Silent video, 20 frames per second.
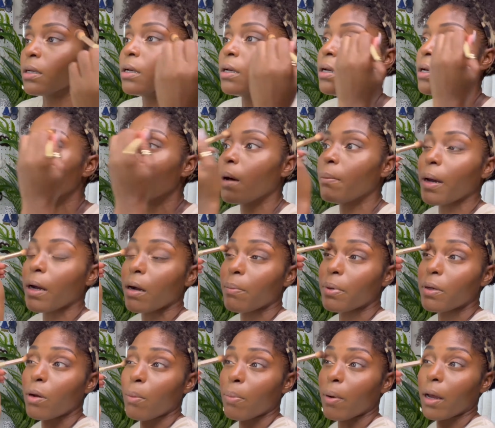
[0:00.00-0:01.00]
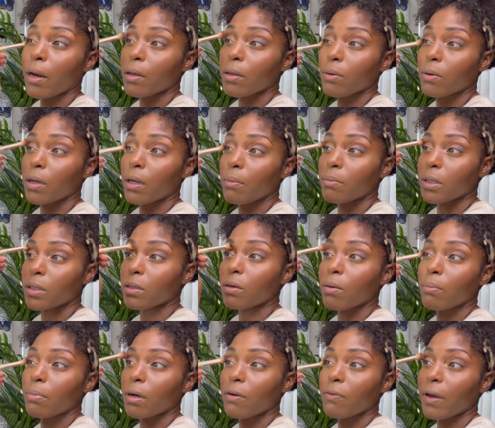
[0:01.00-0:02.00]
I'm not gonna put no product on it. I'm just
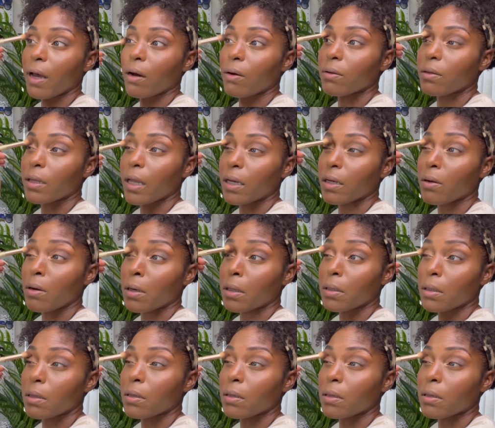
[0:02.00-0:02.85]
gonna buff out the dark.